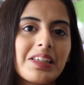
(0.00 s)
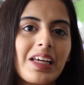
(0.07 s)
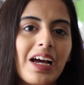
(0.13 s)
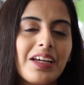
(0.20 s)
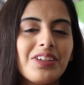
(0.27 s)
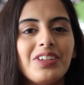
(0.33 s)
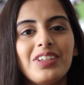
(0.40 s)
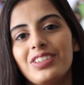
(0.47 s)

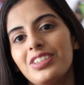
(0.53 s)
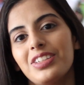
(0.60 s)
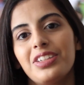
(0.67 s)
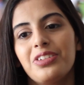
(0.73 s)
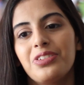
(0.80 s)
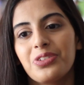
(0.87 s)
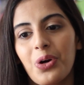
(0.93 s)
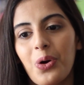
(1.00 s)
that. You need to
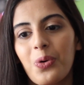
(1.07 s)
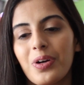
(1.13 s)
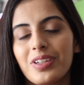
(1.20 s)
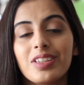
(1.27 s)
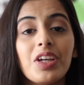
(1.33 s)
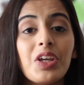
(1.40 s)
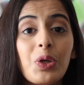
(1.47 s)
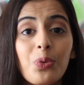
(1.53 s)
grow
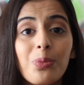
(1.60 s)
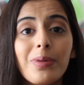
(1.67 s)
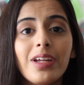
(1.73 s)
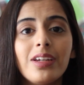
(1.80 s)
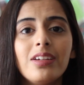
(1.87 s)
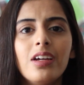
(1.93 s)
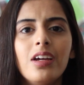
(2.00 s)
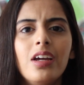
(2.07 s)
as a
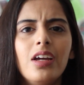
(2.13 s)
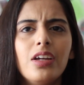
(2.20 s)
human.